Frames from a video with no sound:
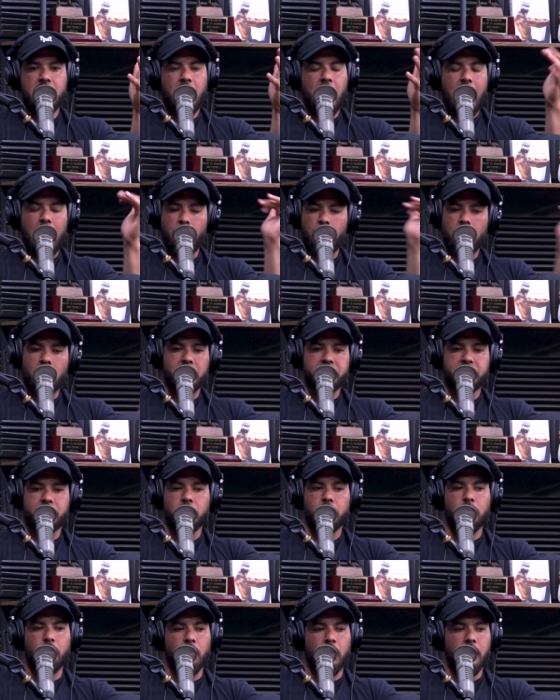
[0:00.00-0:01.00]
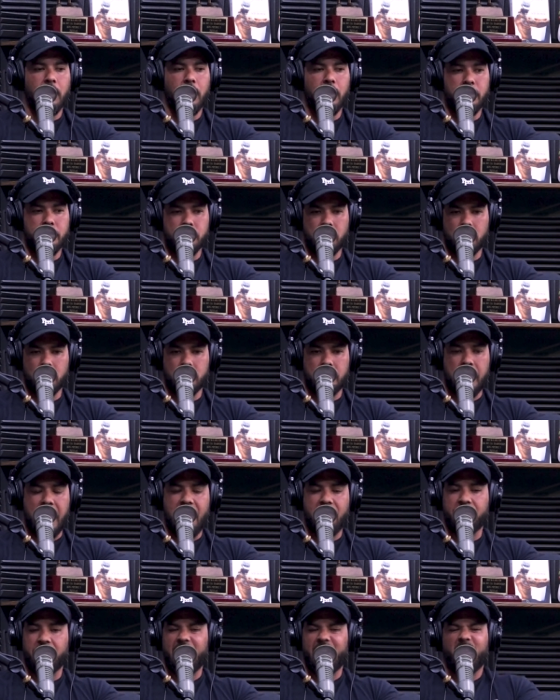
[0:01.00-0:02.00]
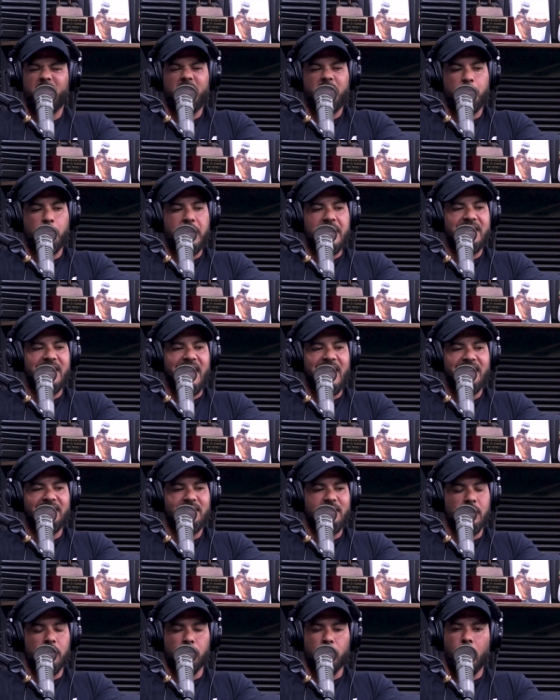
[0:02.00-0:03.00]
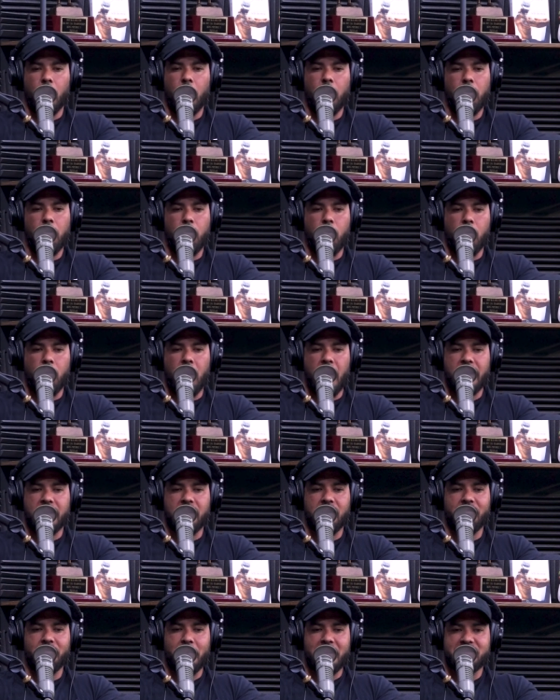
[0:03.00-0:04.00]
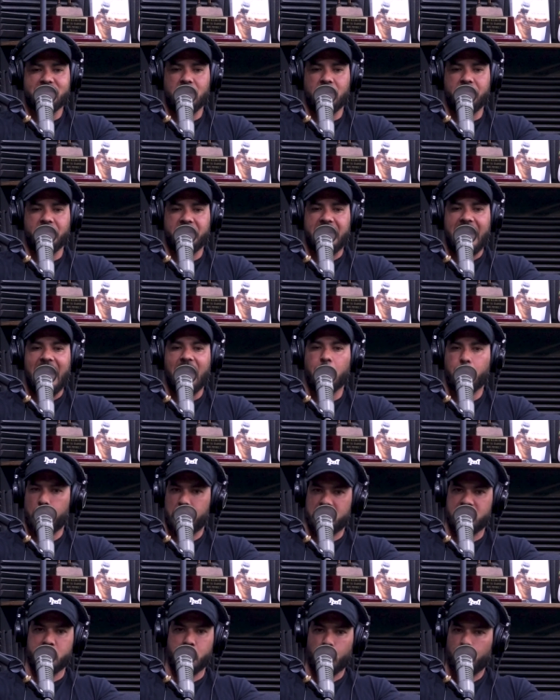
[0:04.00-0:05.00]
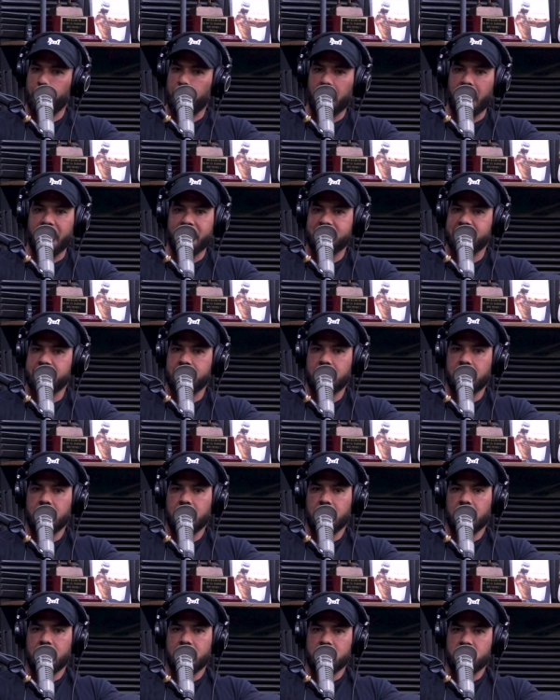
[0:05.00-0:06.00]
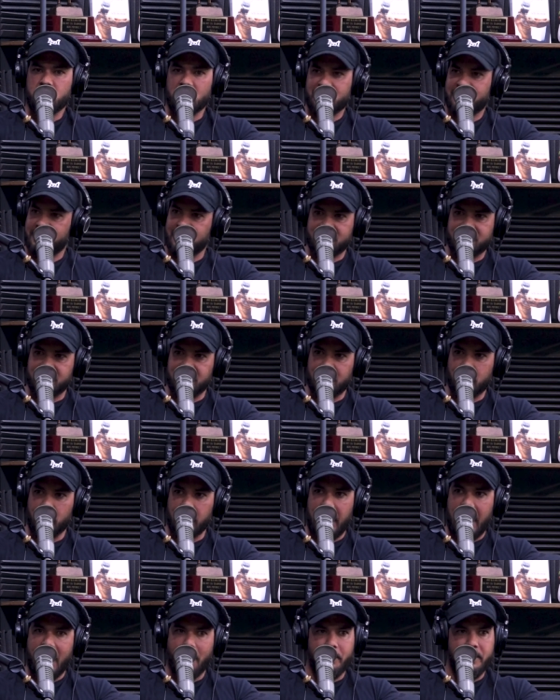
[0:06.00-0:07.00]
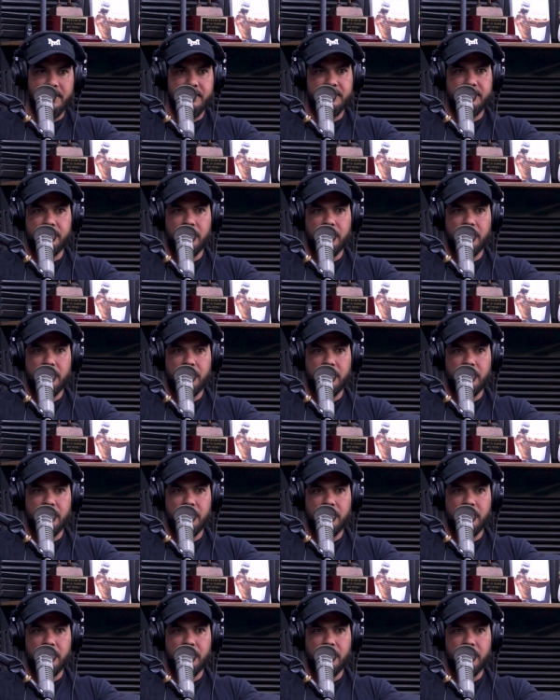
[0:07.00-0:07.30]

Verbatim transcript: I would also uh, have like three days in a row where I give myself a calorie surplus just to see what happens.